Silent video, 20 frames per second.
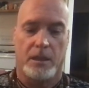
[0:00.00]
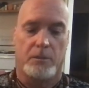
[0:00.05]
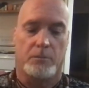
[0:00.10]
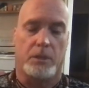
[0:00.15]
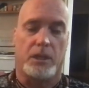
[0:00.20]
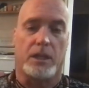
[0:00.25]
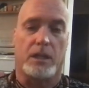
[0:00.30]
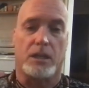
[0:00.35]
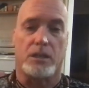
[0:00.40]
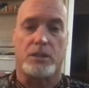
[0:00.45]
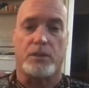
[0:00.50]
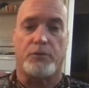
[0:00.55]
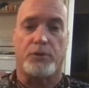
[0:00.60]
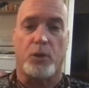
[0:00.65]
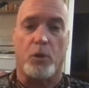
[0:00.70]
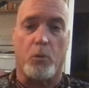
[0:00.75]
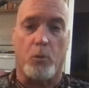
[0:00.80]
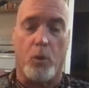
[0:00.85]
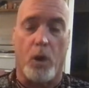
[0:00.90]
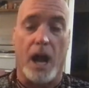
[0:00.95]
Because if
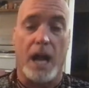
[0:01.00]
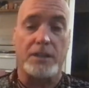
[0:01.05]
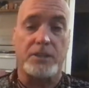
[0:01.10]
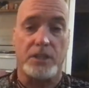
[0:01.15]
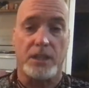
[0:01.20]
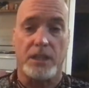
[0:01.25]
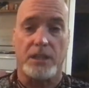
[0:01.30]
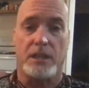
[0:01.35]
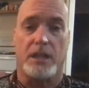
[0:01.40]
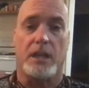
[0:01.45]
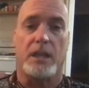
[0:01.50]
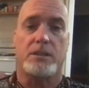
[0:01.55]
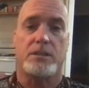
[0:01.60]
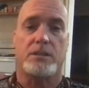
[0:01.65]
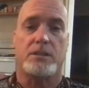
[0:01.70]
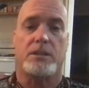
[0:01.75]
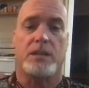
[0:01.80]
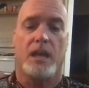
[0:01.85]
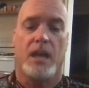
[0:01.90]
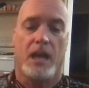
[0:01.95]
you're watching
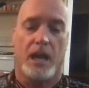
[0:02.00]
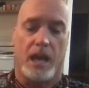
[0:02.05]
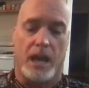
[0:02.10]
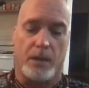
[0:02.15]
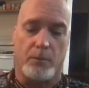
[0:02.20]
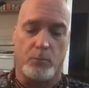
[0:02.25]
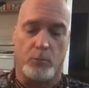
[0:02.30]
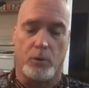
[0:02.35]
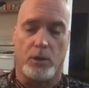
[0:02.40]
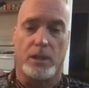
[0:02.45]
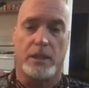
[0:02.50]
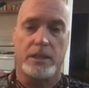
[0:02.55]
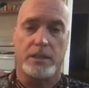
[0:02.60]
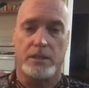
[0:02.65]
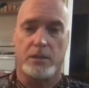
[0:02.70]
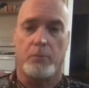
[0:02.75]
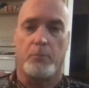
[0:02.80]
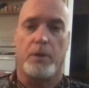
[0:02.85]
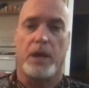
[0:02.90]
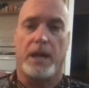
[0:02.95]
this, I'm willing
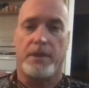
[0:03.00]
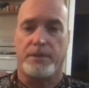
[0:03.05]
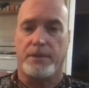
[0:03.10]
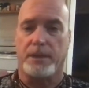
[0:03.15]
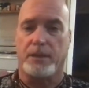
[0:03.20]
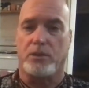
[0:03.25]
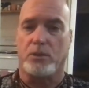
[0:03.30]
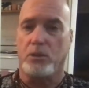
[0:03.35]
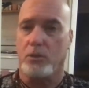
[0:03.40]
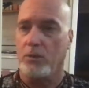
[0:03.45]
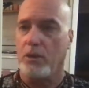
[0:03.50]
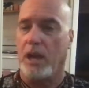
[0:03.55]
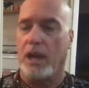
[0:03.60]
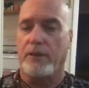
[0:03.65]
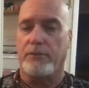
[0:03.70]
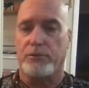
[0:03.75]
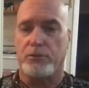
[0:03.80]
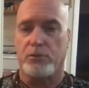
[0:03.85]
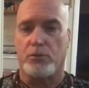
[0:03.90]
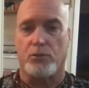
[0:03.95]
to bet that you
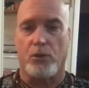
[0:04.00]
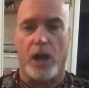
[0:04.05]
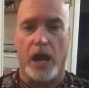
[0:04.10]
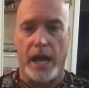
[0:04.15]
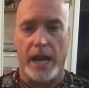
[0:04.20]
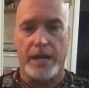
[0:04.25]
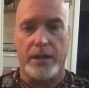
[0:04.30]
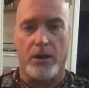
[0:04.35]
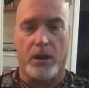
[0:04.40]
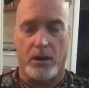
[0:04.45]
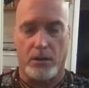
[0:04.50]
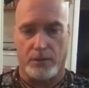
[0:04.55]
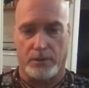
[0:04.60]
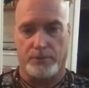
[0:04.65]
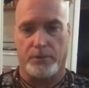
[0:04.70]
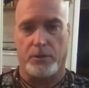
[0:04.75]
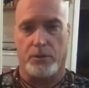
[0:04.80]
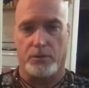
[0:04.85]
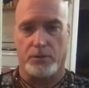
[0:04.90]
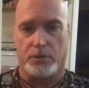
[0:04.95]
have tried all
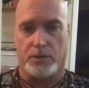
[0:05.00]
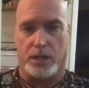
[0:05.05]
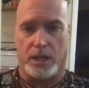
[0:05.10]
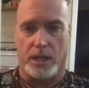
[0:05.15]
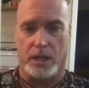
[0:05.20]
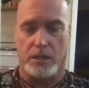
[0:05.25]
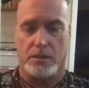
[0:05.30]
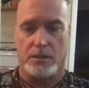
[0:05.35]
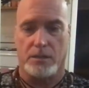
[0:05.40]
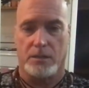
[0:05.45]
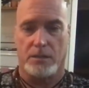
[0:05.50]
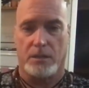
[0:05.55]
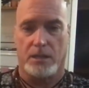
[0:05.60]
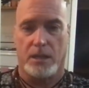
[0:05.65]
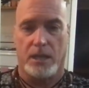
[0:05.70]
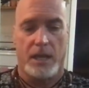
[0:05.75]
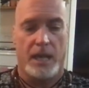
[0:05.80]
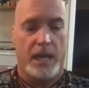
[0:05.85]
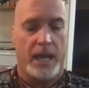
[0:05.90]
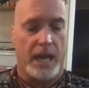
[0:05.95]
of those things
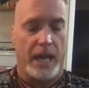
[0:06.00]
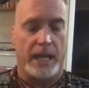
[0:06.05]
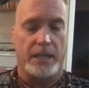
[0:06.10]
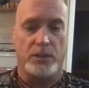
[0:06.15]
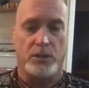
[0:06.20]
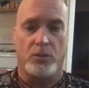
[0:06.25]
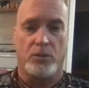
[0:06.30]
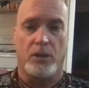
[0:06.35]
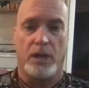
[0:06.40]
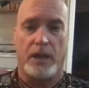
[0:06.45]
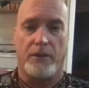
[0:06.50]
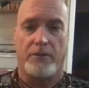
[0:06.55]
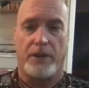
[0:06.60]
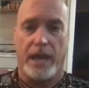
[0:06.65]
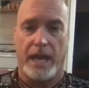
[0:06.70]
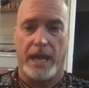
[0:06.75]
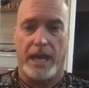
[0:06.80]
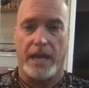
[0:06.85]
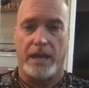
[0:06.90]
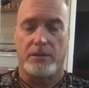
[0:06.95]
and you have
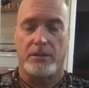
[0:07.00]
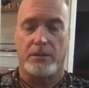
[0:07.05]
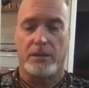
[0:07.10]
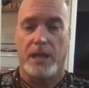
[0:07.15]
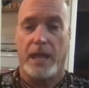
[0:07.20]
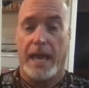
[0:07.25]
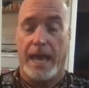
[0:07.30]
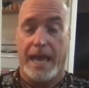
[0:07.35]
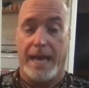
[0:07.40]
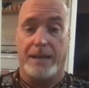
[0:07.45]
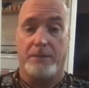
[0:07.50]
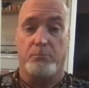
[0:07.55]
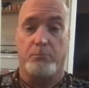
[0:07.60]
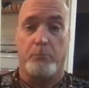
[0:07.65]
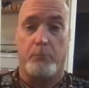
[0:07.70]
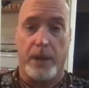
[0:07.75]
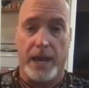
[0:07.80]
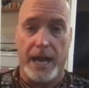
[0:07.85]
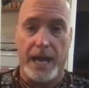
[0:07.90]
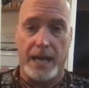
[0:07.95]
had, at
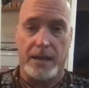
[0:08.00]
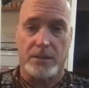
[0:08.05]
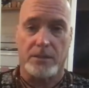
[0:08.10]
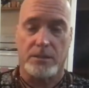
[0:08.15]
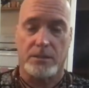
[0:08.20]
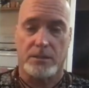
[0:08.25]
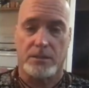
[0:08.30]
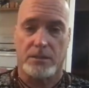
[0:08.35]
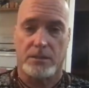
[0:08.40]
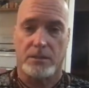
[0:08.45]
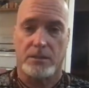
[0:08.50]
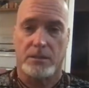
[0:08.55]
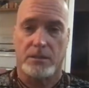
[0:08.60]
best,